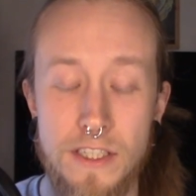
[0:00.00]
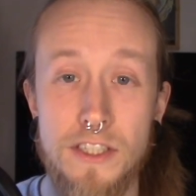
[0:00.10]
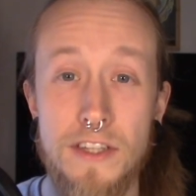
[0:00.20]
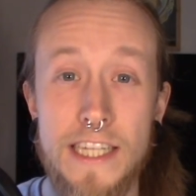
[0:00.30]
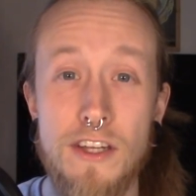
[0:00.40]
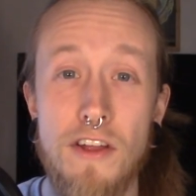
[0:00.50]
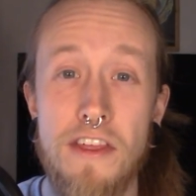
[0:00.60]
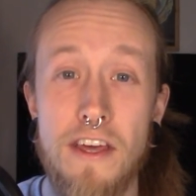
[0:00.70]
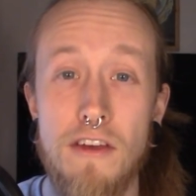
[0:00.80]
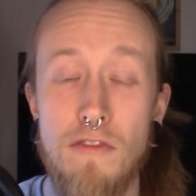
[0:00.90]
So that's all.
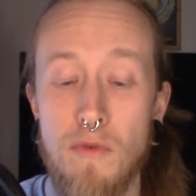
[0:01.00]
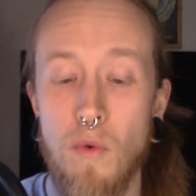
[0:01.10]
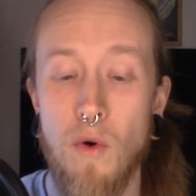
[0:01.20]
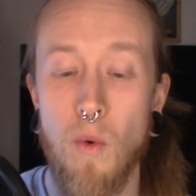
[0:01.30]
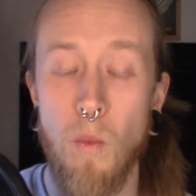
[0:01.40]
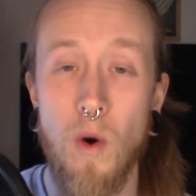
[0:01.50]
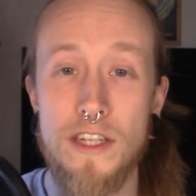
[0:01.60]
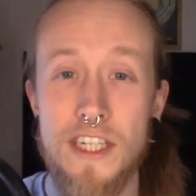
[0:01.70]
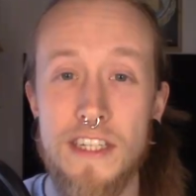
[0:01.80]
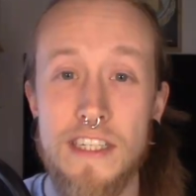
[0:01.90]
Thank you for
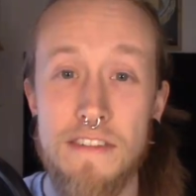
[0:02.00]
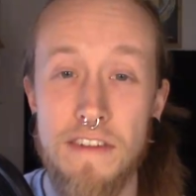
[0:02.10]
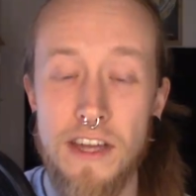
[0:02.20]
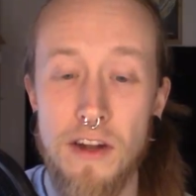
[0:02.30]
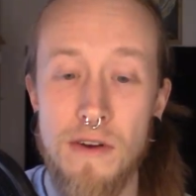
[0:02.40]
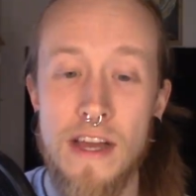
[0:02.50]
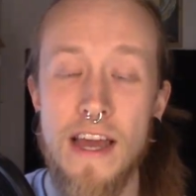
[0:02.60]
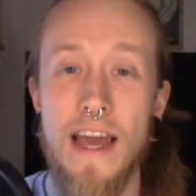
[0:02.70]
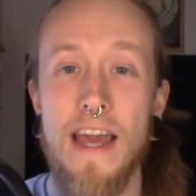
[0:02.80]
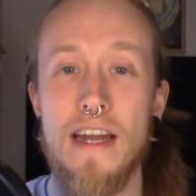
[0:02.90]
watching this video
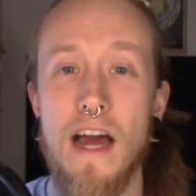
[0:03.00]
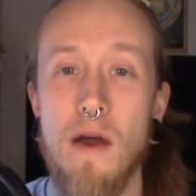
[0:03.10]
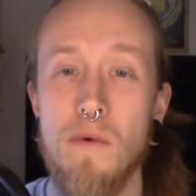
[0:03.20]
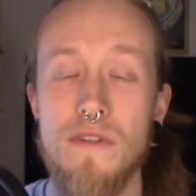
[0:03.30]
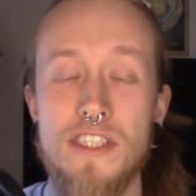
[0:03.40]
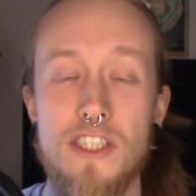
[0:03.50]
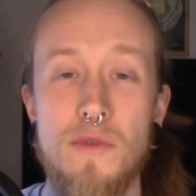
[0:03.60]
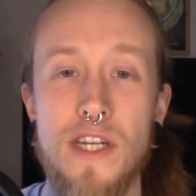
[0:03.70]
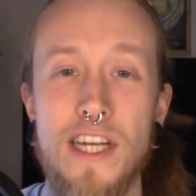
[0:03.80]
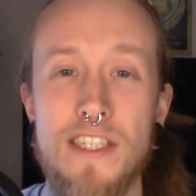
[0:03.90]
and I will see you
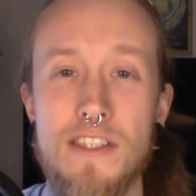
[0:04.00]
again